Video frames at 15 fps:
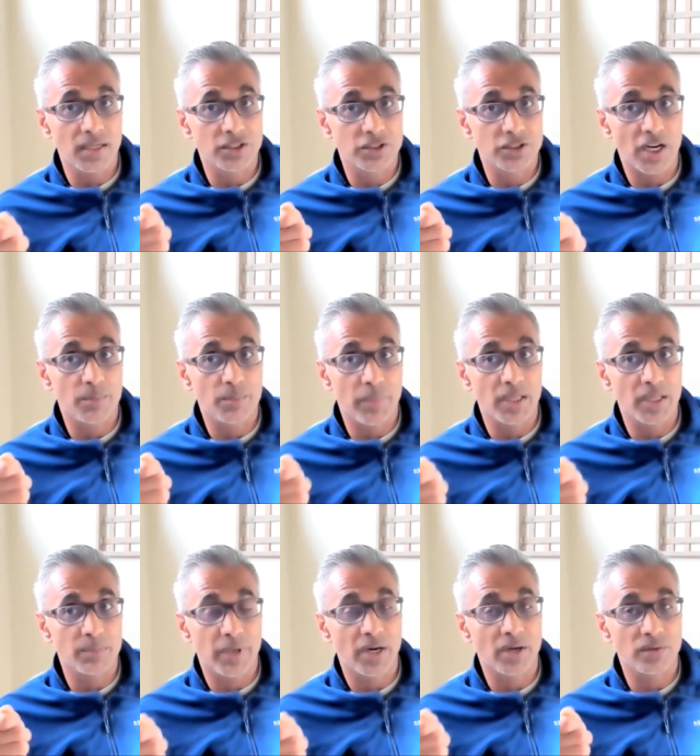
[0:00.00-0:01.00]
in check by the
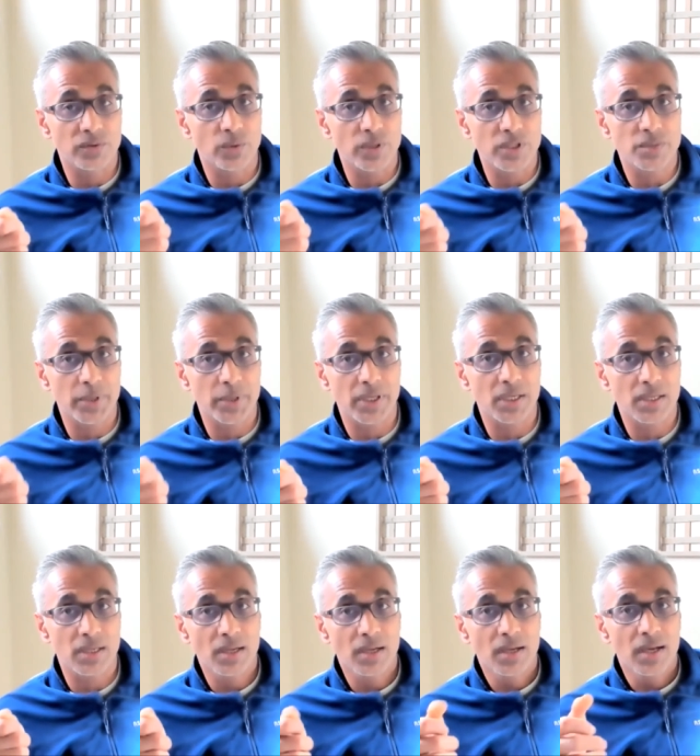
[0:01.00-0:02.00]
power of the Holy Spirit,
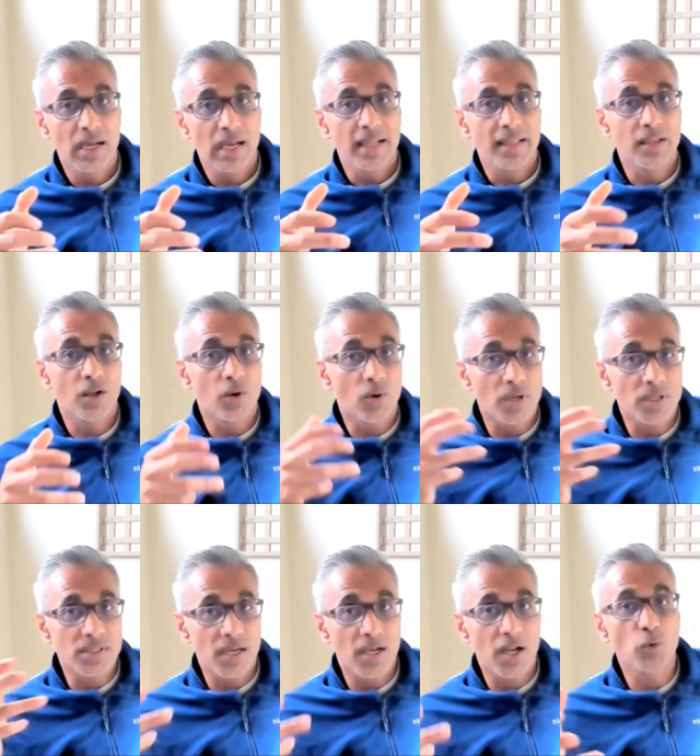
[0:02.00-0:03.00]
the Lord has
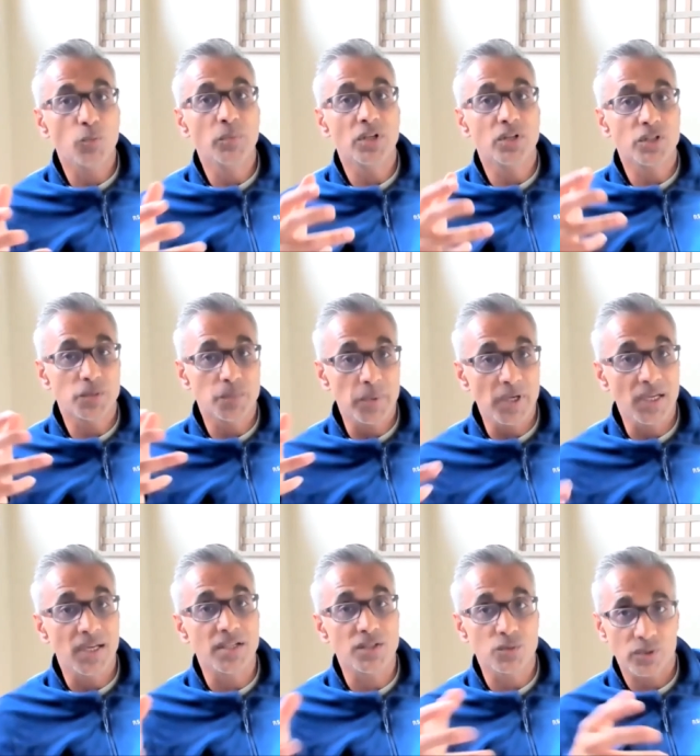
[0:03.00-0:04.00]
allowed me to speak
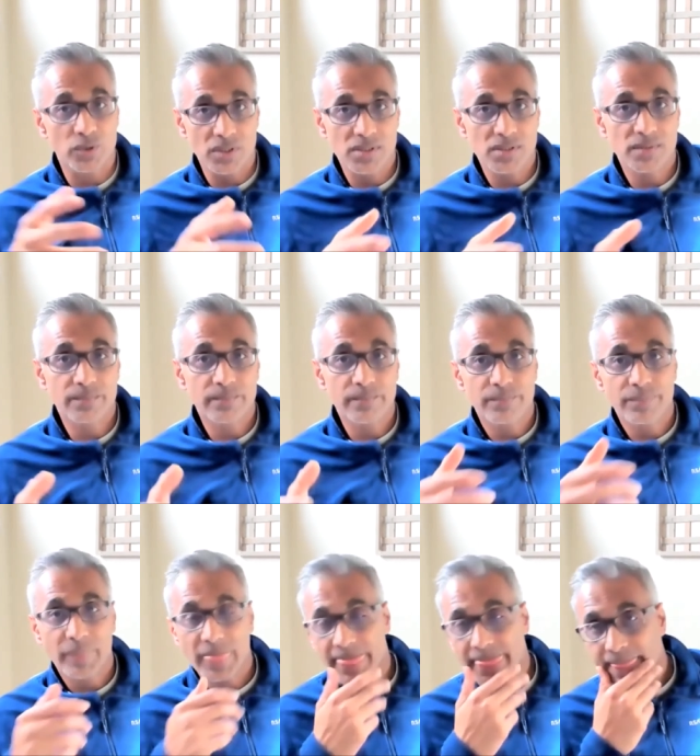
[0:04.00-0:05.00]
his words.
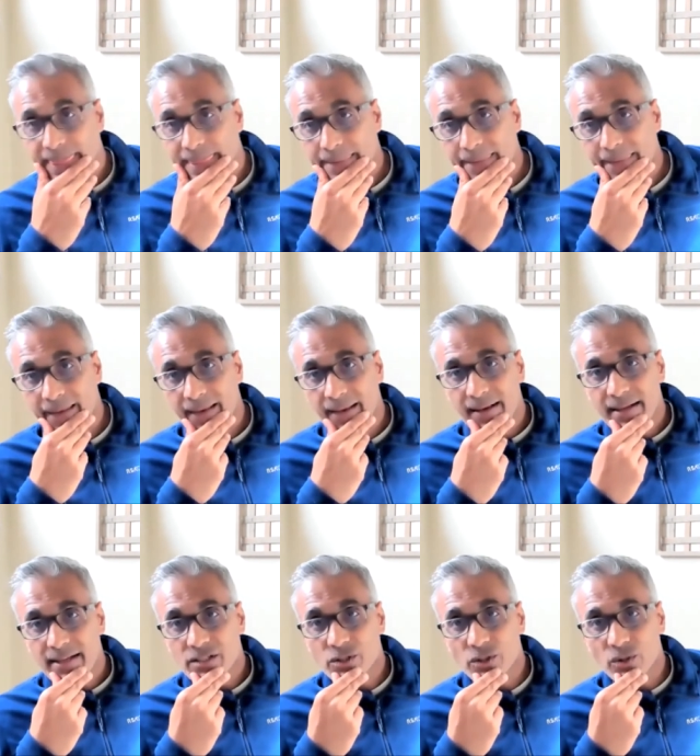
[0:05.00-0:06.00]

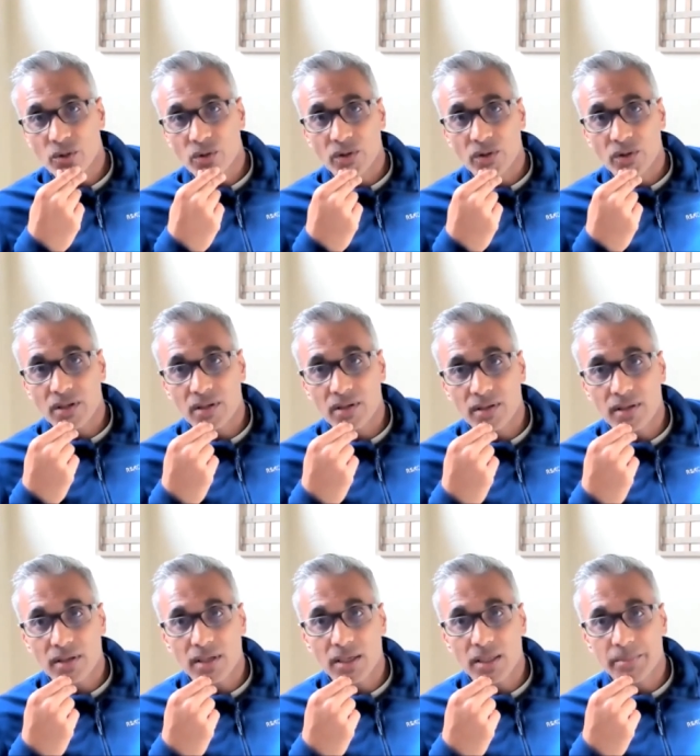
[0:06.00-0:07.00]
So
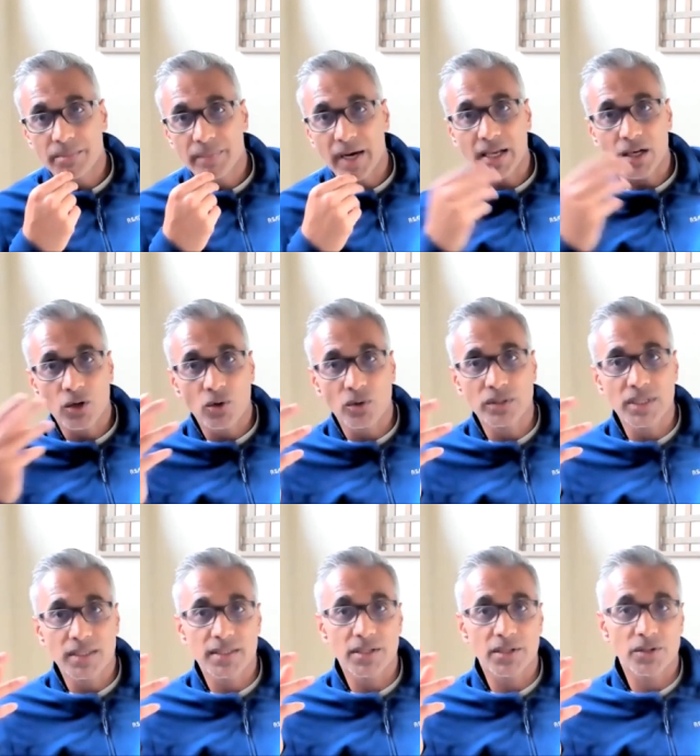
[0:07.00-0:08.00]
I know
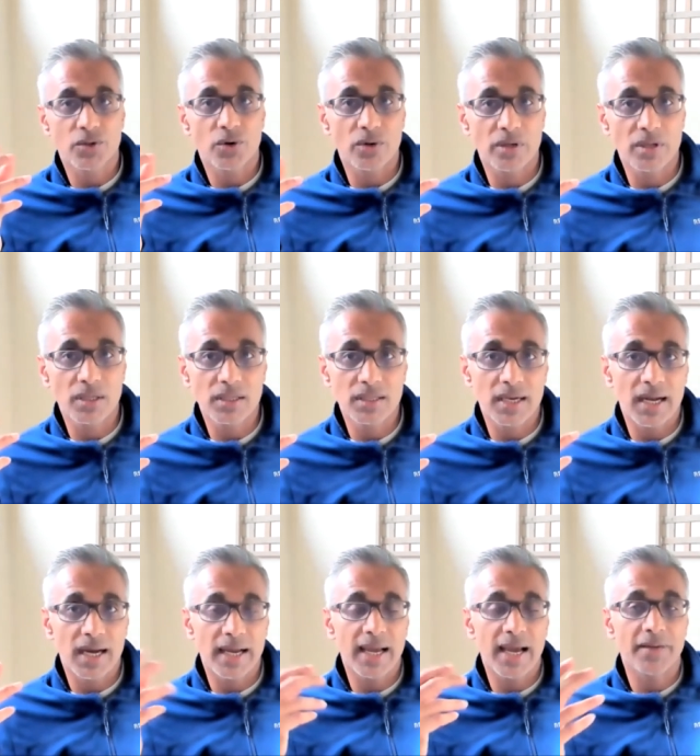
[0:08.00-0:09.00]
that the authority that
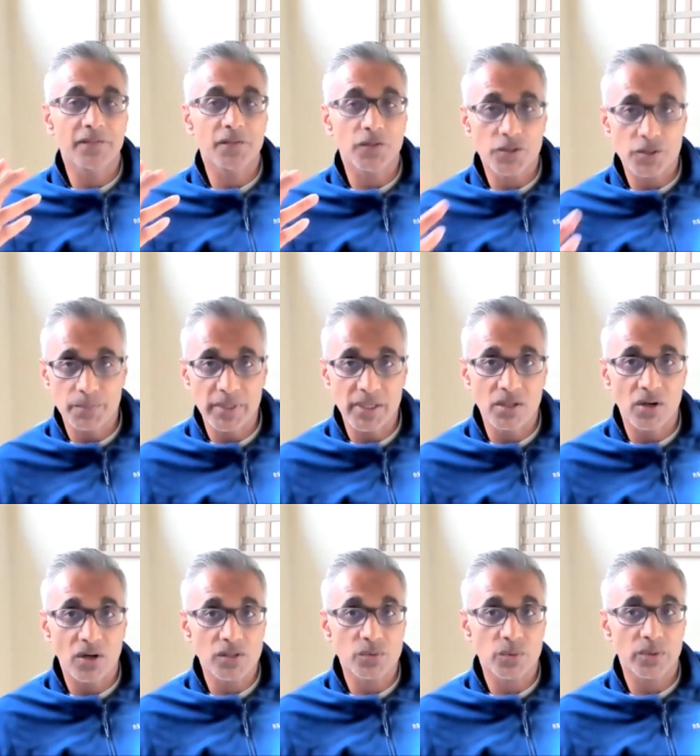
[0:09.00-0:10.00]
I have to speak
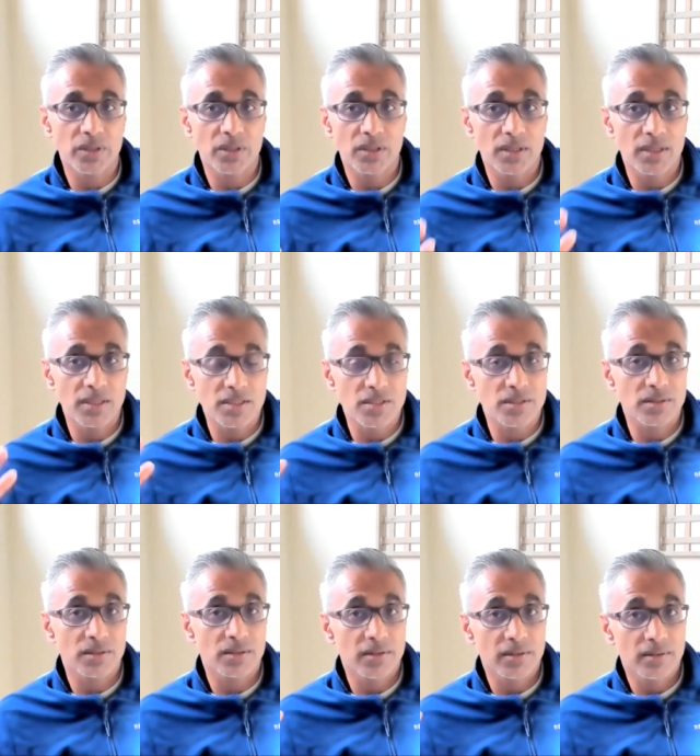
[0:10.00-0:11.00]
God's word is
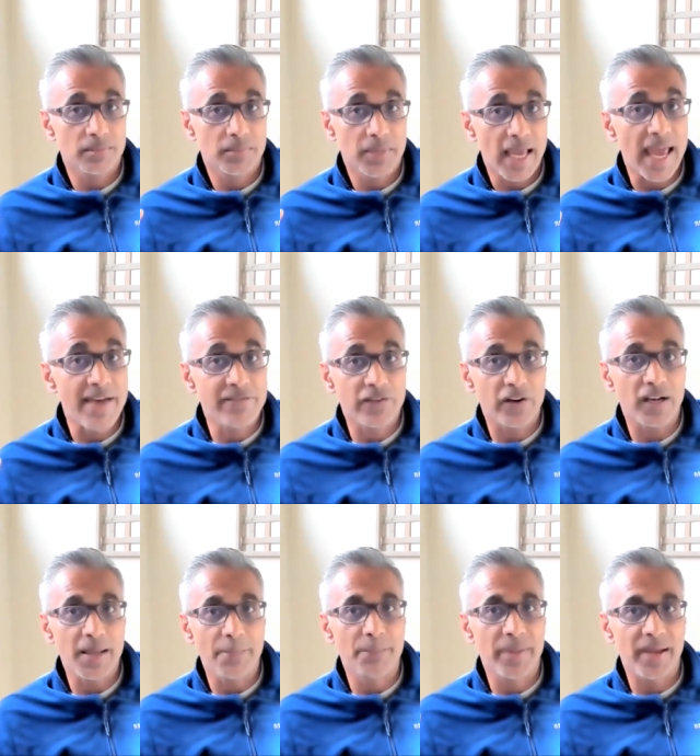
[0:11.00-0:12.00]

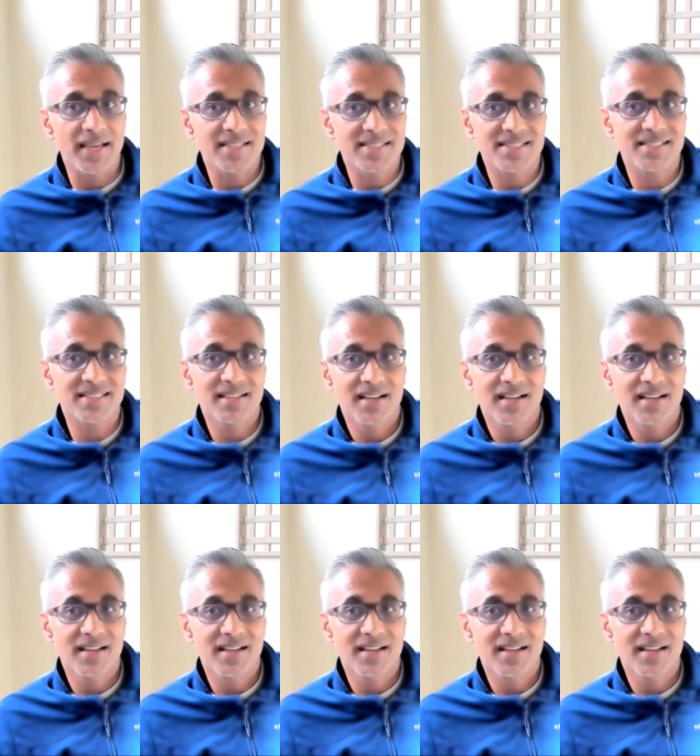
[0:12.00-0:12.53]
heavily based